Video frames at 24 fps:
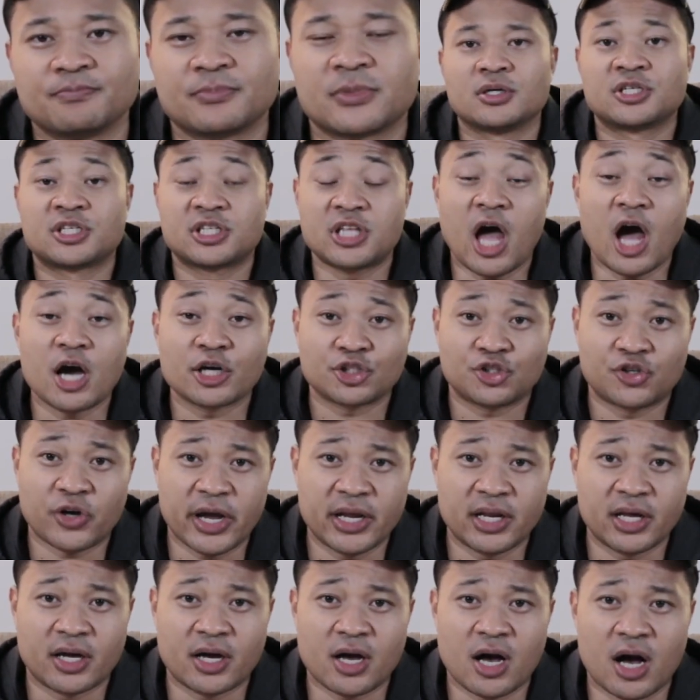Stock
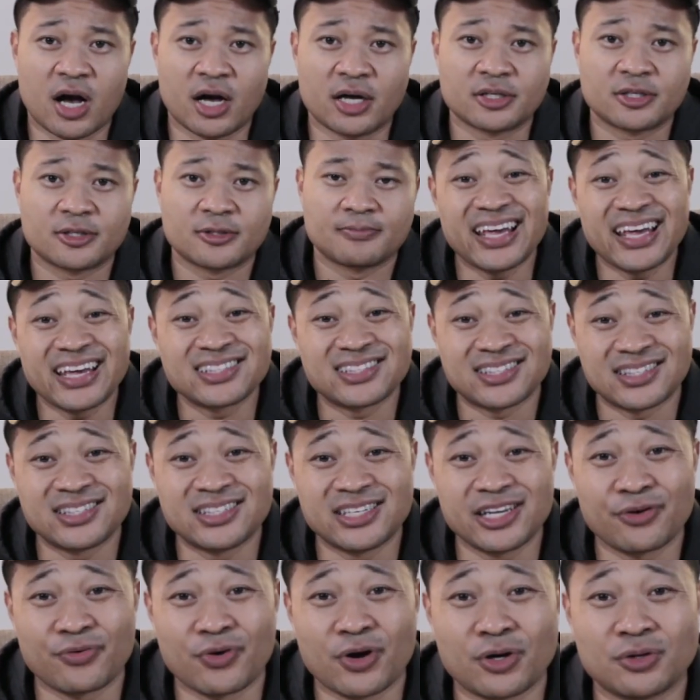trading costs? It's
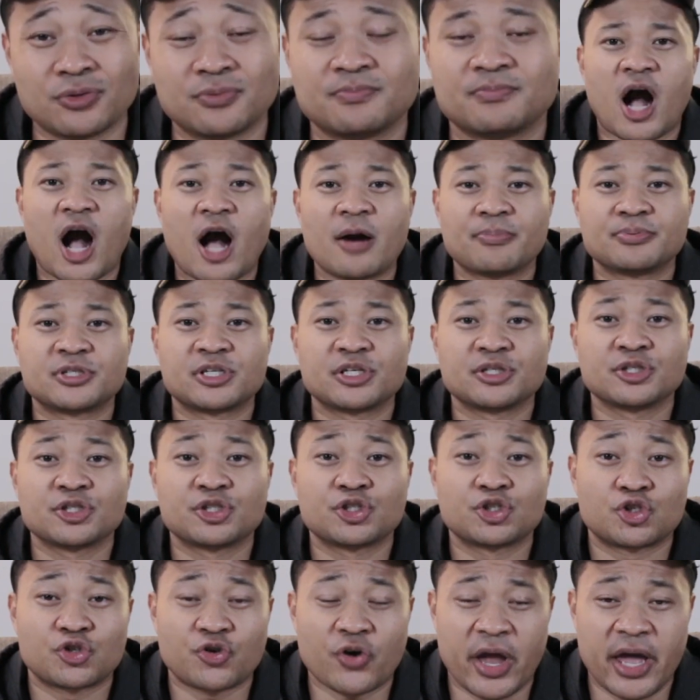0. Options
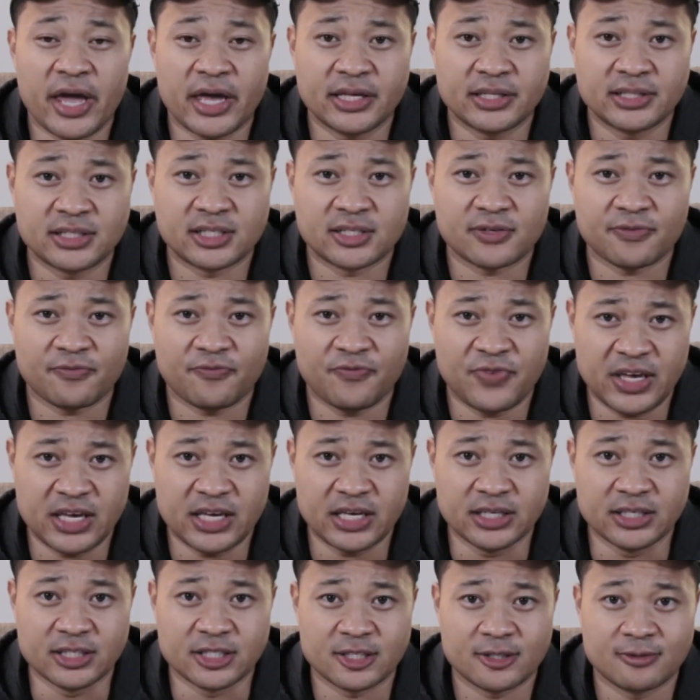trades
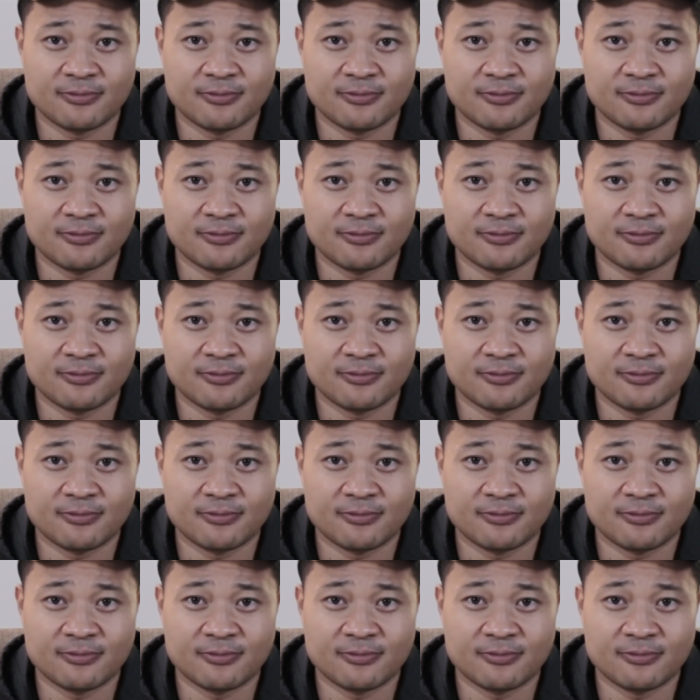fees?